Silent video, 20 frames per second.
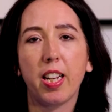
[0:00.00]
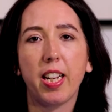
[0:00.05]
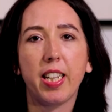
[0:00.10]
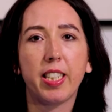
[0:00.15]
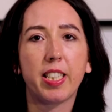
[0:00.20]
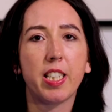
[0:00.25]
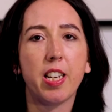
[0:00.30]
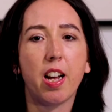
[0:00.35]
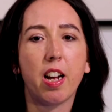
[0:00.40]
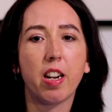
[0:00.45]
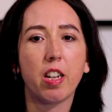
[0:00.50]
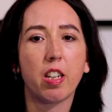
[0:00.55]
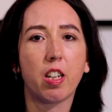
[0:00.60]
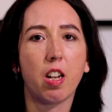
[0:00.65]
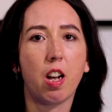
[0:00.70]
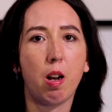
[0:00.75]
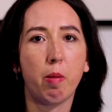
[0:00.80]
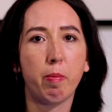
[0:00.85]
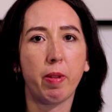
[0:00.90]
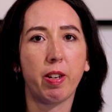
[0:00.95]
It's not
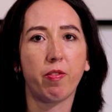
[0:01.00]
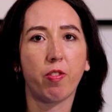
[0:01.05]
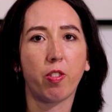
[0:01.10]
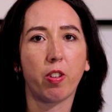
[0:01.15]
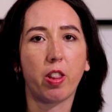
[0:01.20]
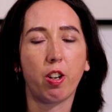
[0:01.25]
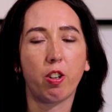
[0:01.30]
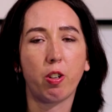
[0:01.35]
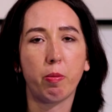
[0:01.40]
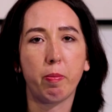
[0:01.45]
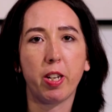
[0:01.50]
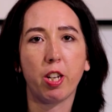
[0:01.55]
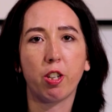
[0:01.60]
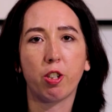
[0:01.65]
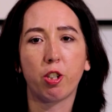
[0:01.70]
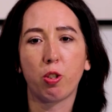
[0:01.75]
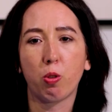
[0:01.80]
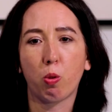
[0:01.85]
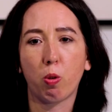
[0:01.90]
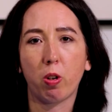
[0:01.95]
uncommon for there to be a
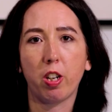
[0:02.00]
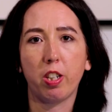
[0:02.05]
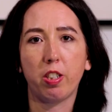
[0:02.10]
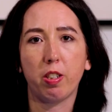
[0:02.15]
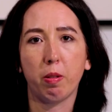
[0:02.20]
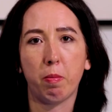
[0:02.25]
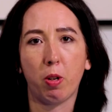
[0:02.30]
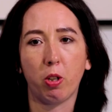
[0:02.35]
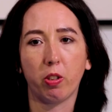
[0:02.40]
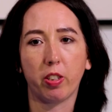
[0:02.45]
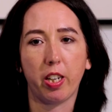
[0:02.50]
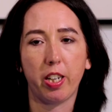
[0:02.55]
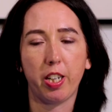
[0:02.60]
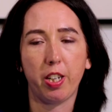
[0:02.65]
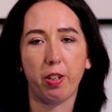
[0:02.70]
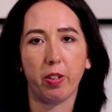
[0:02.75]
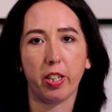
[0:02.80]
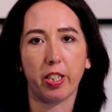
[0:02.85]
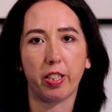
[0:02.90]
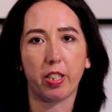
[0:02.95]
shortage of
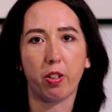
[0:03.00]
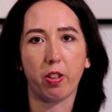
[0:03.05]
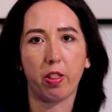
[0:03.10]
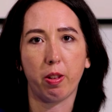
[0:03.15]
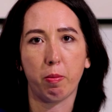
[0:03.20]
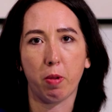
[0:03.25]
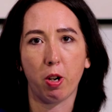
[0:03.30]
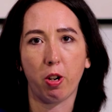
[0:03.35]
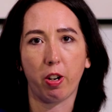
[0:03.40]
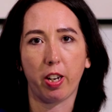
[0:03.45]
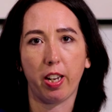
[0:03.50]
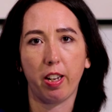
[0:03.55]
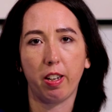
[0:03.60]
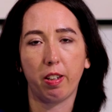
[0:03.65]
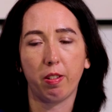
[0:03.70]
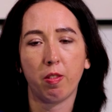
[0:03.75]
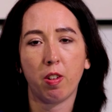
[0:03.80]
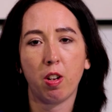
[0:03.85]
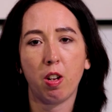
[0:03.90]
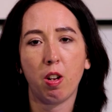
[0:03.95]
multi-units on the market.